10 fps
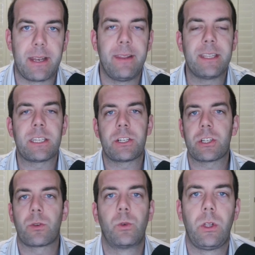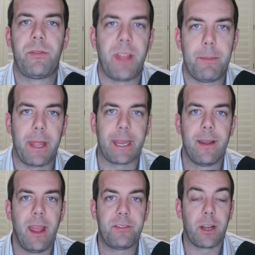And this is just a rule of thumb. Like
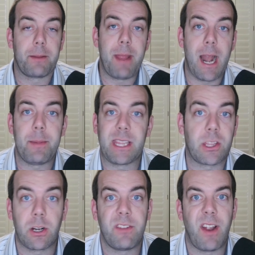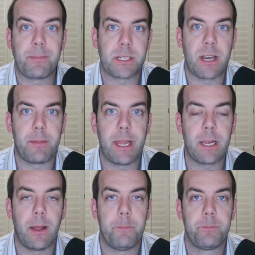if you're like, man, I'm at 35% of my
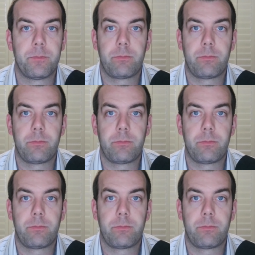income,